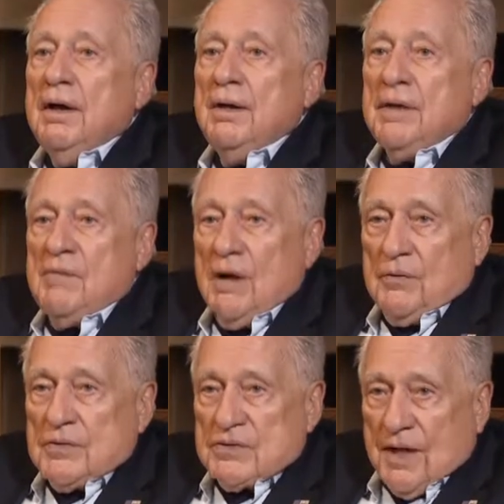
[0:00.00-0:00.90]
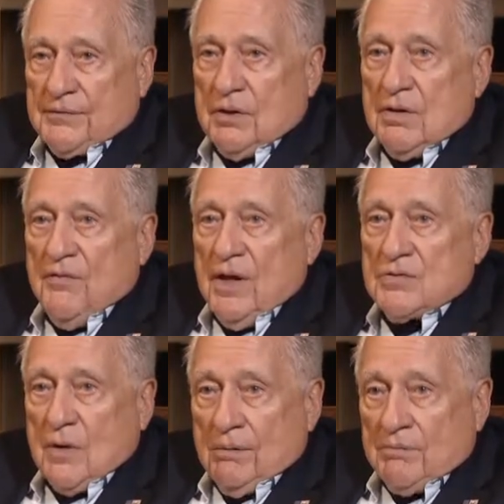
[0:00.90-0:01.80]
and they met with the Secretary of
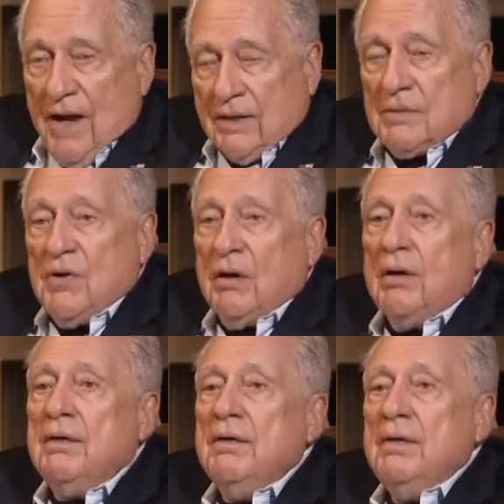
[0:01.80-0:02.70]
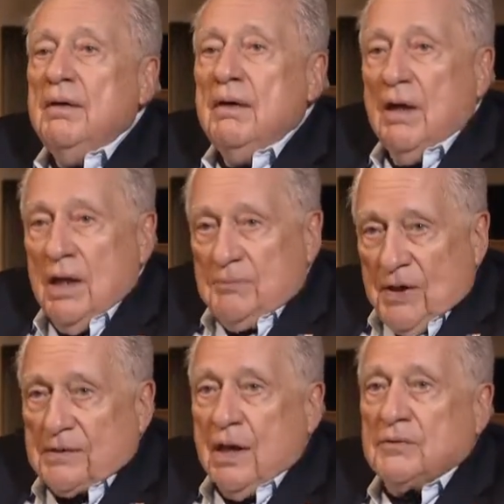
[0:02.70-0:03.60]
Defense, Robert McNamara, and
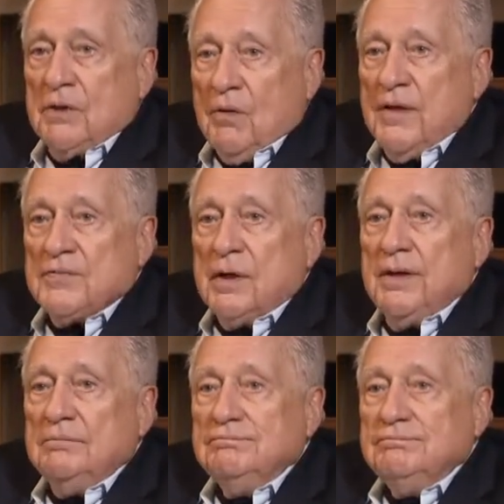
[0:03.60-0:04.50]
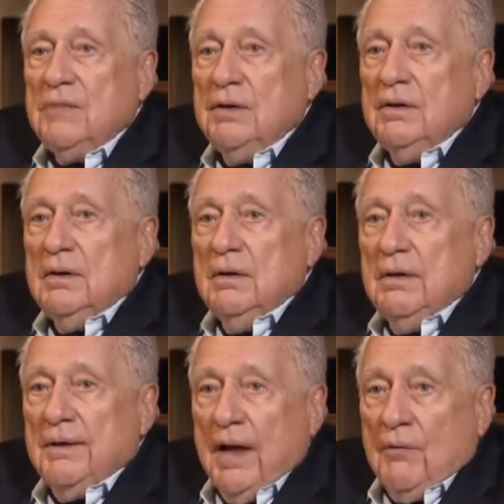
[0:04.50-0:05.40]
picked out the gravesite.
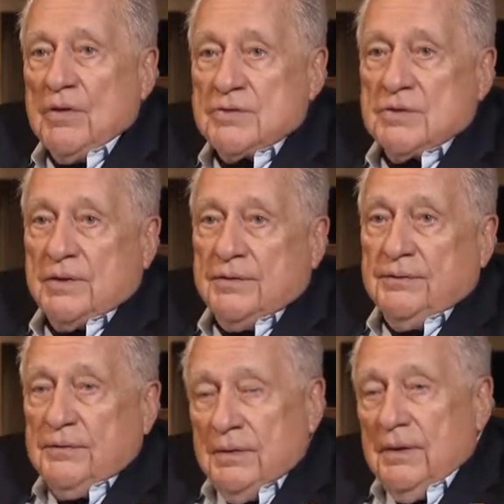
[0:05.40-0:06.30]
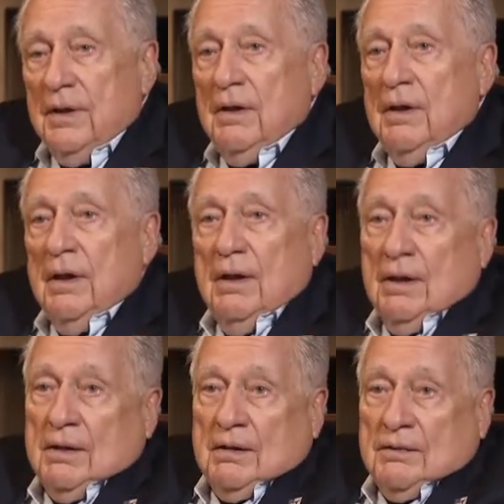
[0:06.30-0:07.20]
And that was
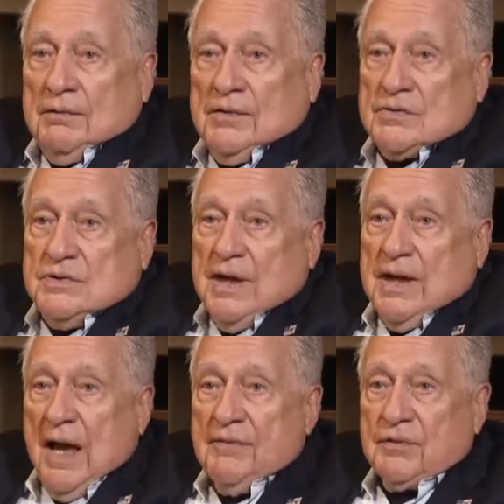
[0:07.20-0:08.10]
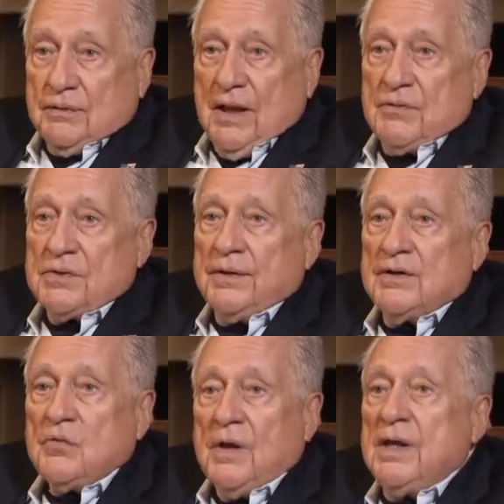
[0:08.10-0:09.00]
this day after. That was on
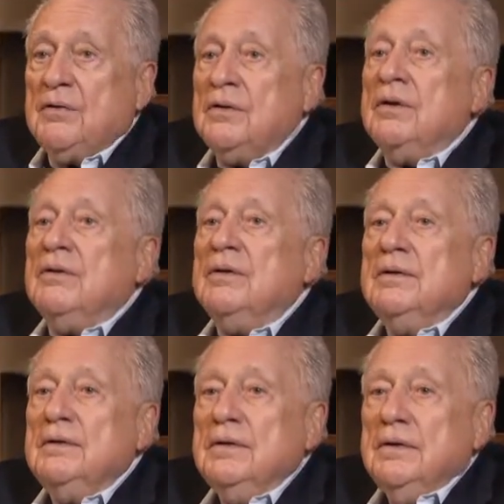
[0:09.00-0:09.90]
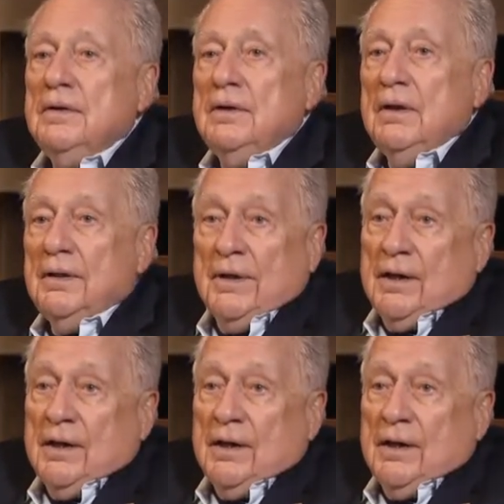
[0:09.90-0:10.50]
the 23rd. And